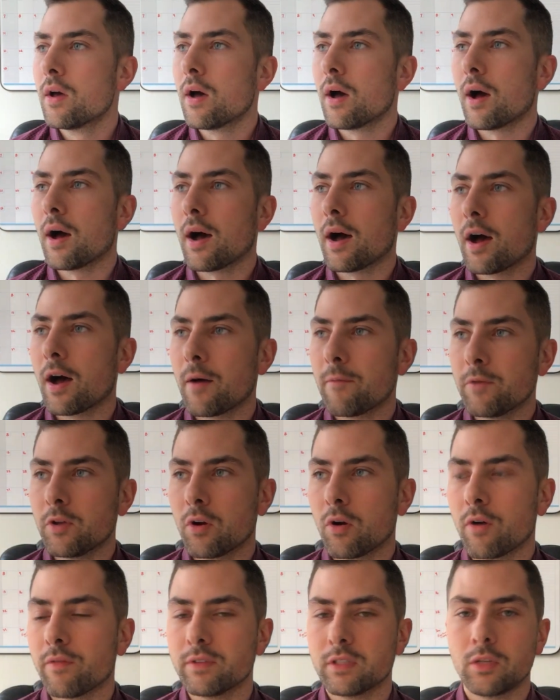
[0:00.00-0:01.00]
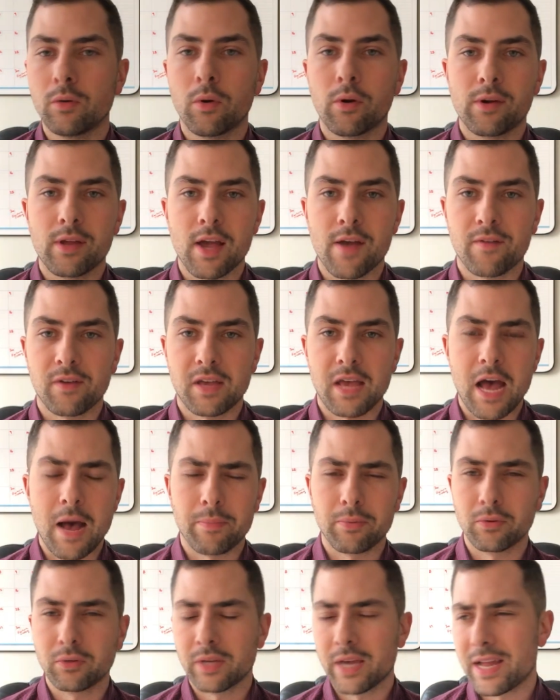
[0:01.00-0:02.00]
Um, you know, obviously, we already have a
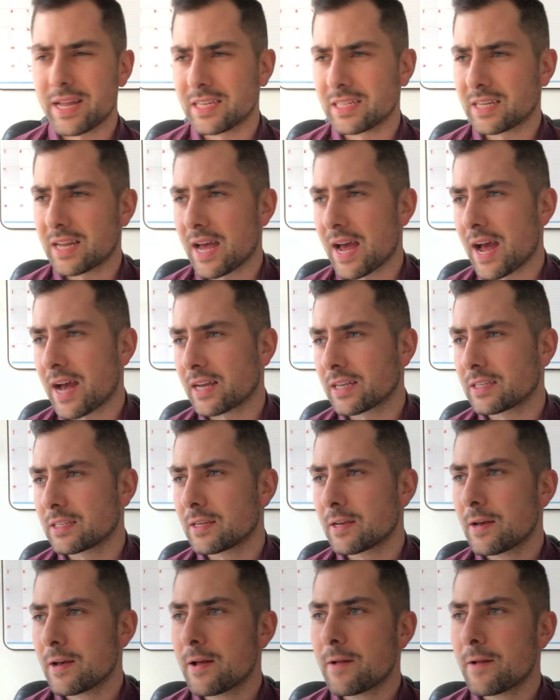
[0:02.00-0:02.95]
capital gains tax.